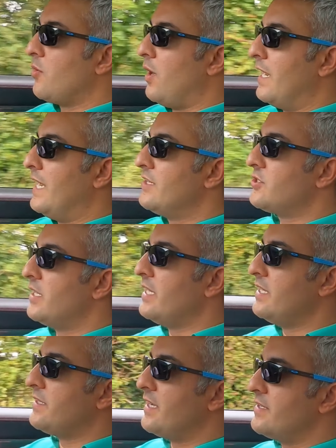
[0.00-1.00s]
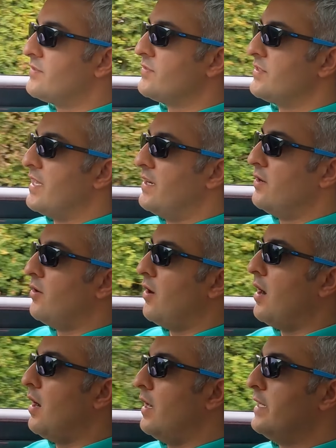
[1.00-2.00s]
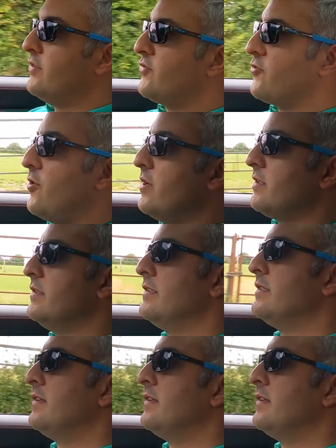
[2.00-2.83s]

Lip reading: quite leisurely. They're not highly strung.